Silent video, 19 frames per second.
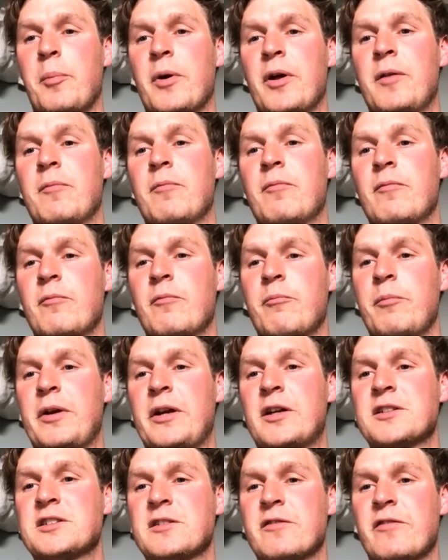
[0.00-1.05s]
And
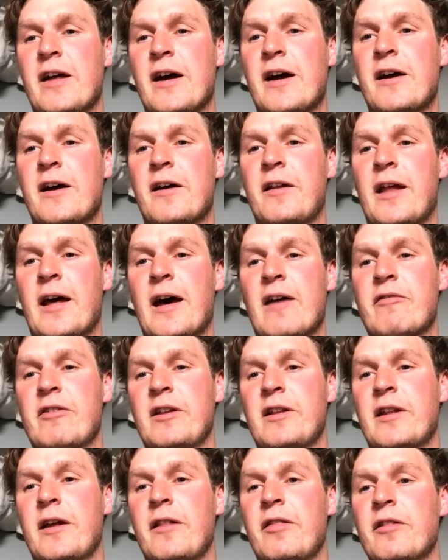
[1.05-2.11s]
because of that, and having
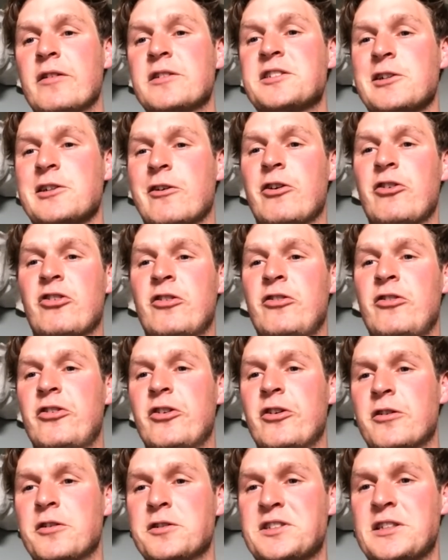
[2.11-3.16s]
like the Scottish
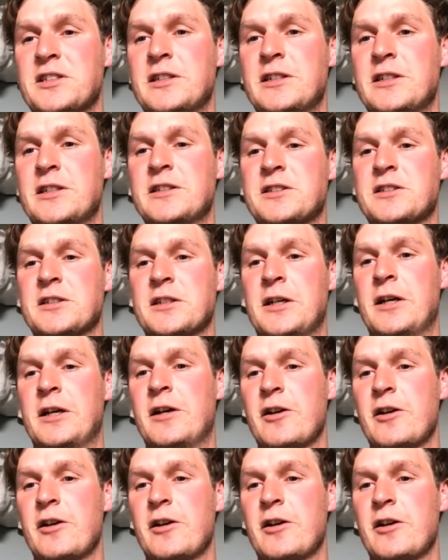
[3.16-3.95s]
Enduro series